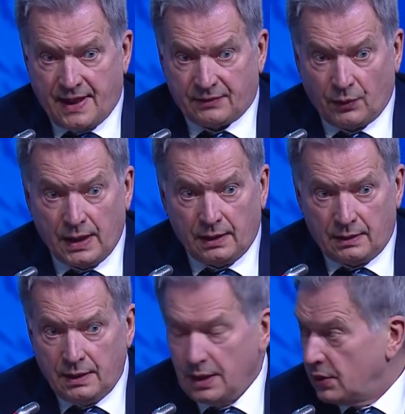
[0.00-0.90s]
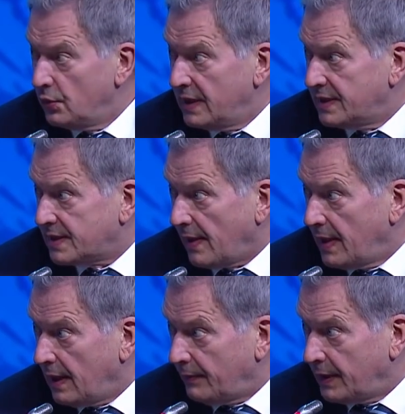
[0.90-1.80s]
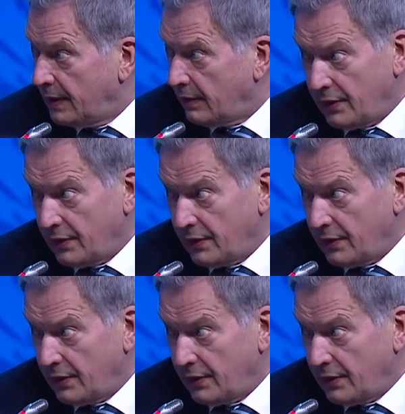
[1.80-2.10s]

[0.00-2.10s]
that, well, you need some help here.